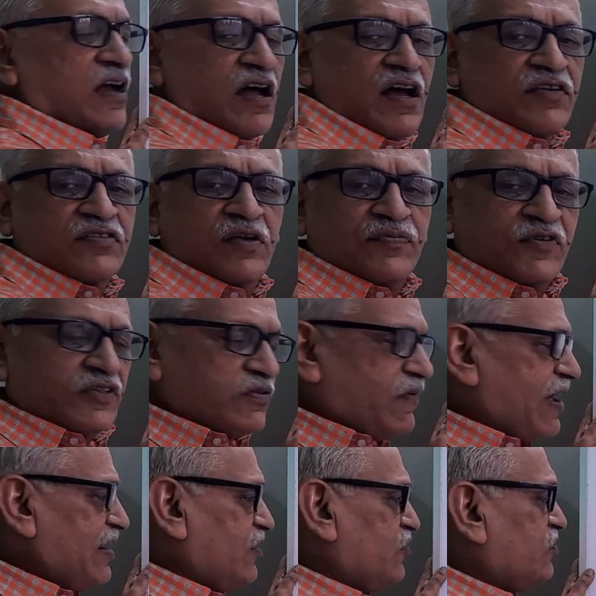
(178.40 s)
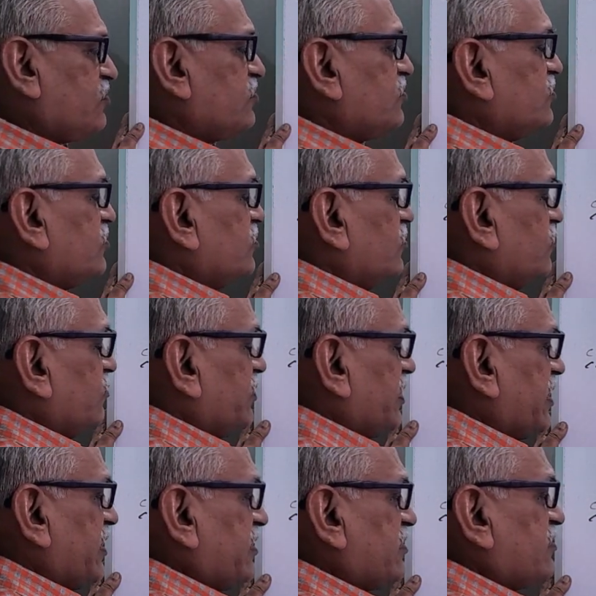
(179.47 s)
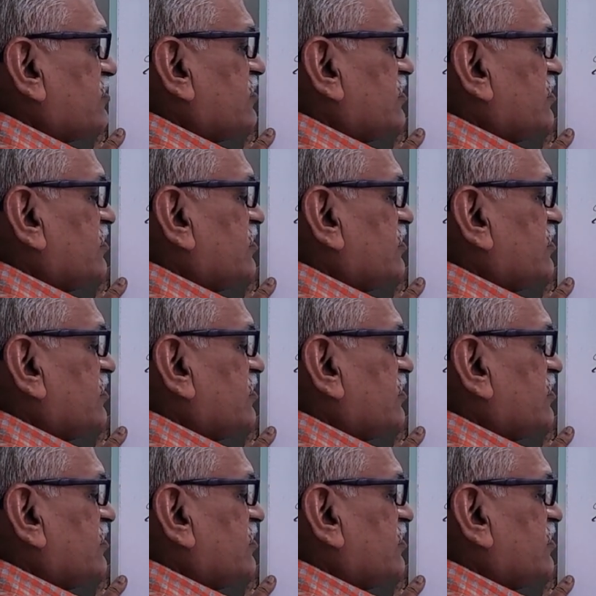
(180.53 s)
Substituting the value, we get